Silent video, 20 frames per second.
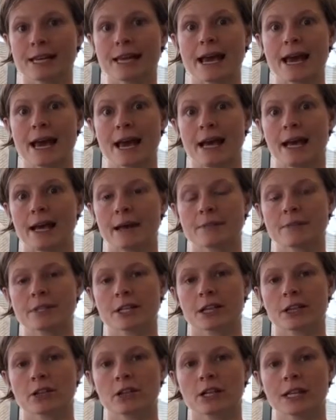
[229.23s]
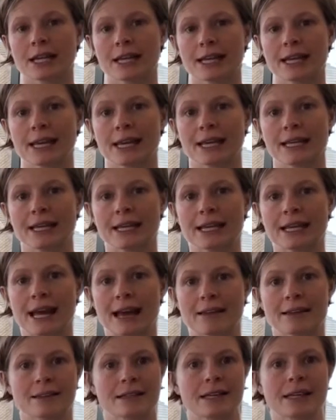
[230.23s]
Yeah, absolutely. Elite
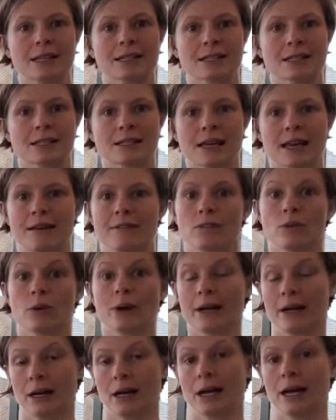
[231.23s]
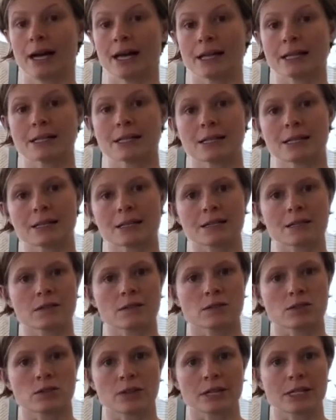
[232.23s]
athletes have quite a high incidence
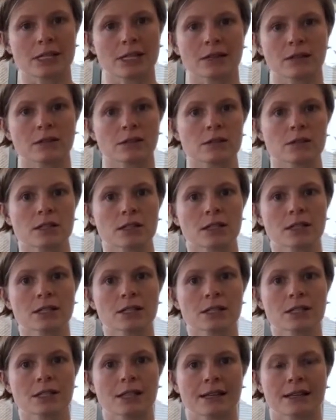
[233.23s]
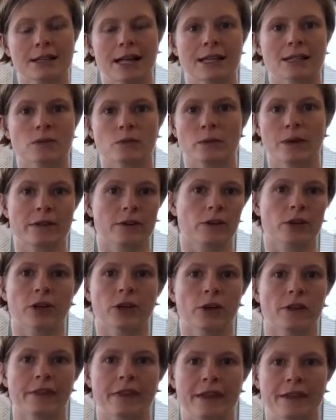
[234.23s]
of stress incontinence, and that's whether or
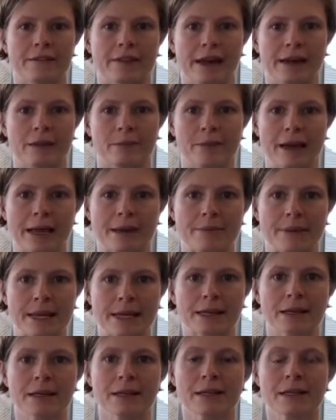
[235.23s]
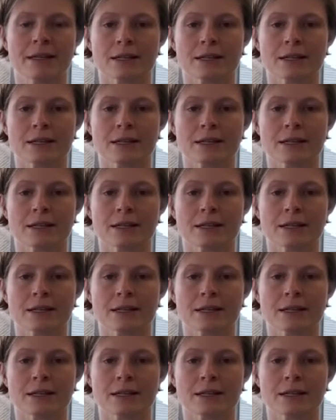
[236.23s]
not they've had a baby.